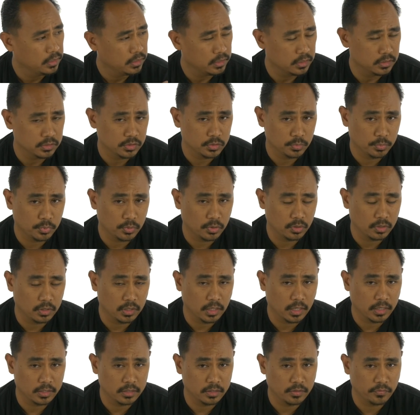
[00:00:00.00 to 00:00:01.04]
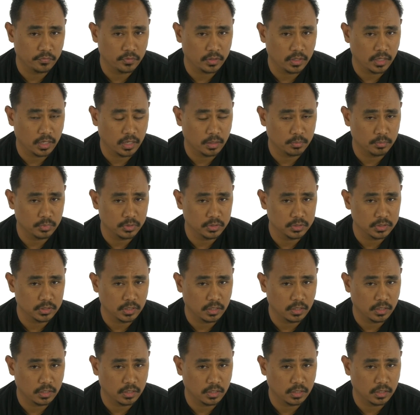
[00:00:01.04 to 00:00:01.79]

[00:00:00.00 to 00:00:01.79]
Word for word: can support a lot of different cameras